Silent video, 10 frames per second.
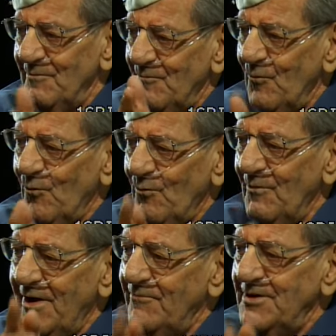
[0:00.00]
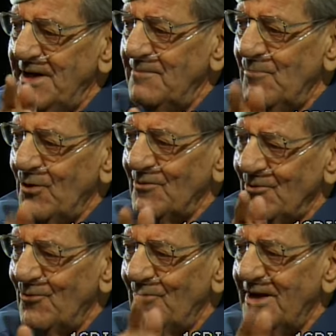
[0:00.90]
every damn bullet going right up,
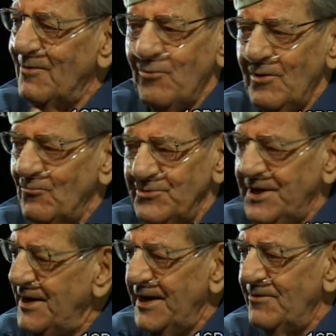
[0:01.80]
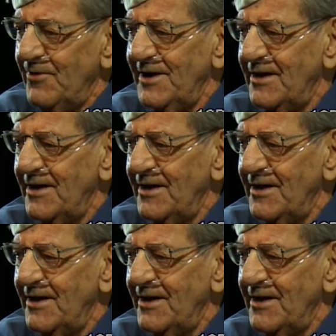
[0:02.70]
well, deadhead right onto them.